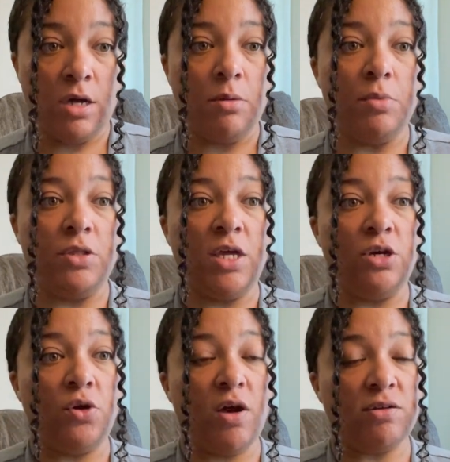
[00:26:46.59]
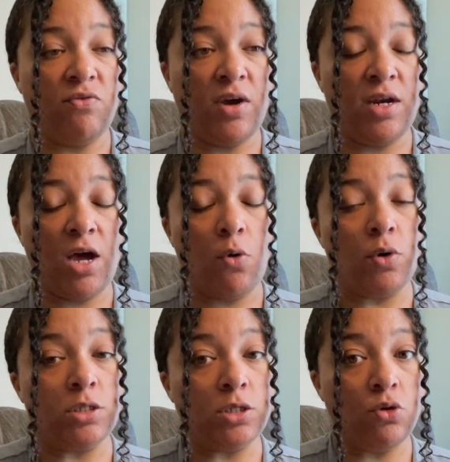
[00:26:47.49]
But then you have to find out
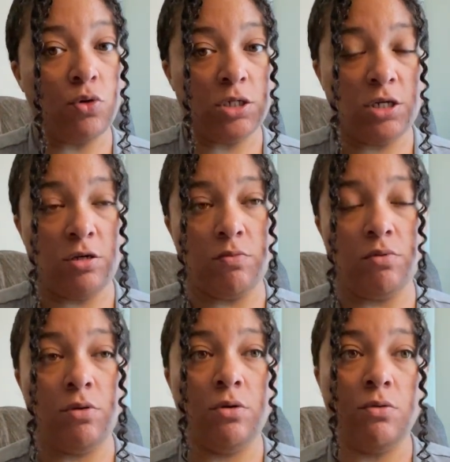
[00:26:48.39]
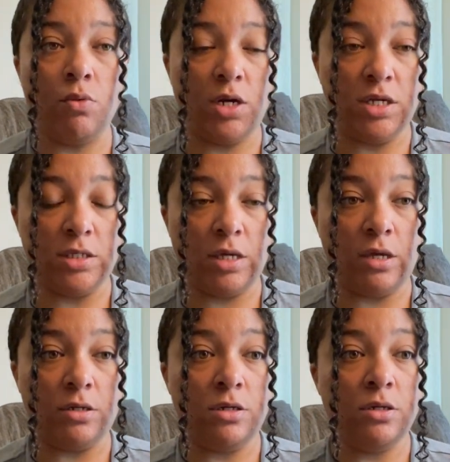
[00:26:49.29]
what's lucrative, what
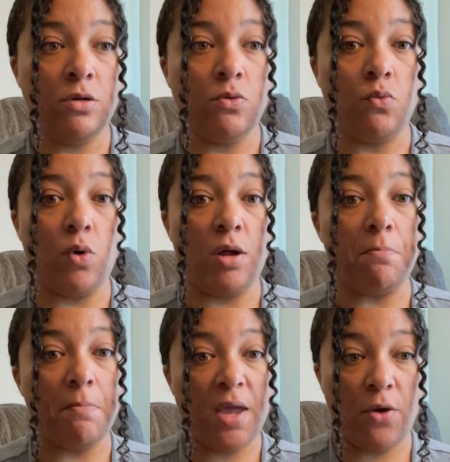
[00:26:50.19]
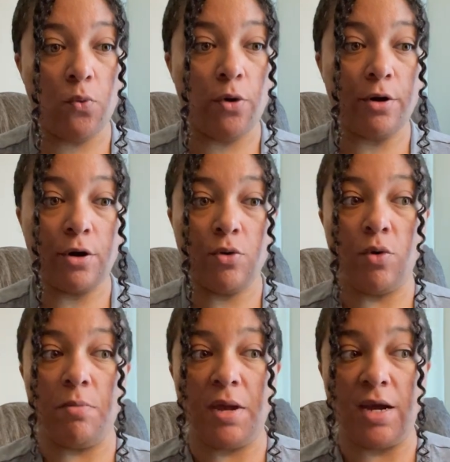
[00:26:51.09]
isn't, what may work,
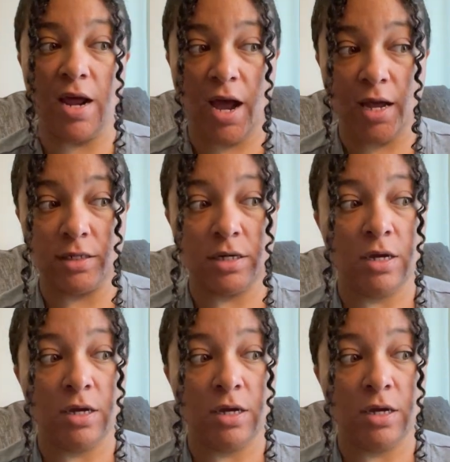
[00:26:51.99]
what may not,